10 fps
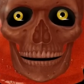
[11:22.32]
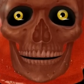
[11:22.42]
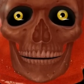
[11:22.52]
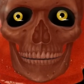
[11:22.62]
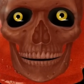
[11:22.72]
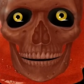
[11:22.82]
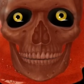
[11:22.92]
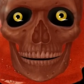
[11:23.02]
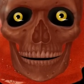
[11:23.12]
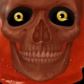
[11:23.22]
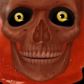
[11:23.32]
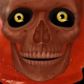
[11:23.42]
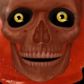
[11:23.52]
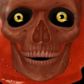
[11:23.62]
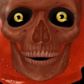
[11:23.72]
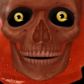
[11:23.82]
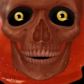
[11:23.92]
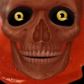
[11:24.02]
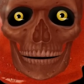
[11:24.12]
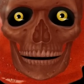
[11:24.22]
See, even before
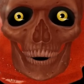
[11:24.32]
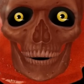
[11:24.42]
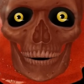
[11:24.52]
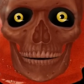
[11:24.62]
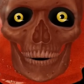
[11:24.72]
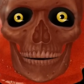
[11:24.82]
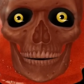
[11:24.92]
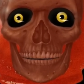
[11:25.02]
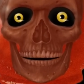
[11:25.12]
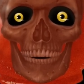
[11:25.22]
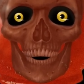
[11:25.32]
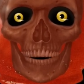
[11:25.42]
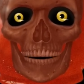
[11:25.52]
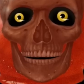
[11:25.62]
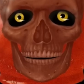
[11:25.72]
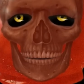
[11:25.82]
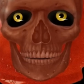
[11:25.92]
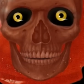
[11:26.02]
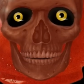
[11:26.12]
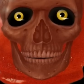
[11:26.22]
feminism there was winners and losers.
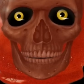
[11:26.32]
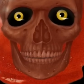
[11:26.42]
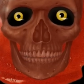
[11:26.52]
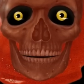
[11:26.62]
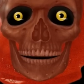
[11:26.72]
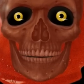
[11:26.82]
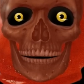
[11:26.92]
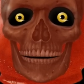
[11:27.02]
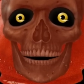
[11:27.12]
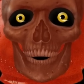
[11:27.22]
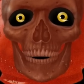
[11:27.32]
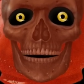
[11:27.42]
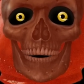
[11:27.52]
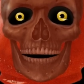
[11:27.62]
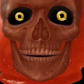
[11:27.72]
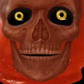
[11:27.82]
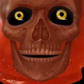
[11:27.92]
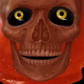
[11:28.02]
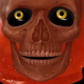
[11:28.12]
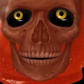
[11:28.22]
Back then there were people who
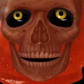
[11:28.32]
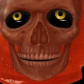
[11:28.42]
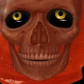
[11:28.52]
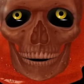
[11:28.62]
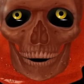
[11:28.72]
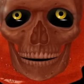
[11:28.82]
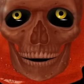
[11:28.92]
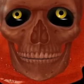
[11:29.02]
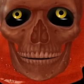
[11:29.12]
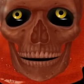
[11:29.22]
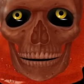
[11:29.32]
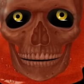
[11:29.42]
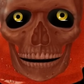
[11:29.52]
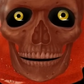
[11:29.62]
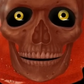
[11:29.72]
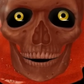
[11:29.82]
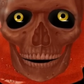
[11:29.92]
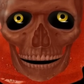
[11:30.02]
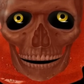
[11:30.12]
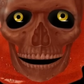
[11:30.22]
were angry, unfriendly,
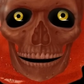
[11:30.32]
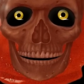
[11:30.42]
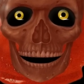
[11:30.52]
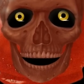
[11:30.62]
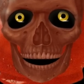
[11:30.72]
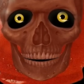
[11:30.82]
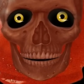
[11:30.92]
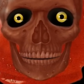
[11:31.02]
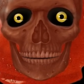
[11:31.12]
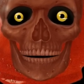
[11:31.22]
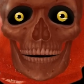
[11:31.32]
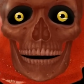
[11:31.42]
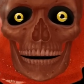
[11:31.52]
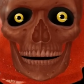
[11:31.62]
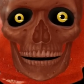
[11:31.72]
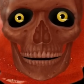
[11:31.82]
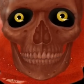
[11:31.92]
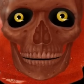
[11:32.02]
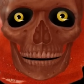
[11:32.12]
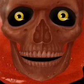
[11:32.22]
stupid, unwashed, greasy,
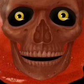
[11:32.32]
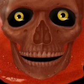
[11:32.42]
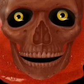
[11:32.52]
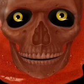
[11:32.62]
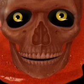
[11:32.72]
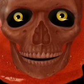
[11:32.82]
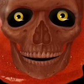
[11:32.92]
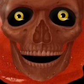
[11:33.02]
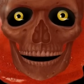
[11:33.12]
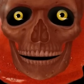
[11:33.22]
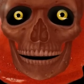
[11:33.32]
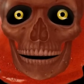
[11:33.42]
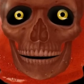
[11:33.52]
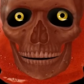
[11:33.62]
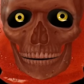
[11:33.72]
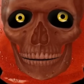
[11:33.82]
sleazy, socially inept,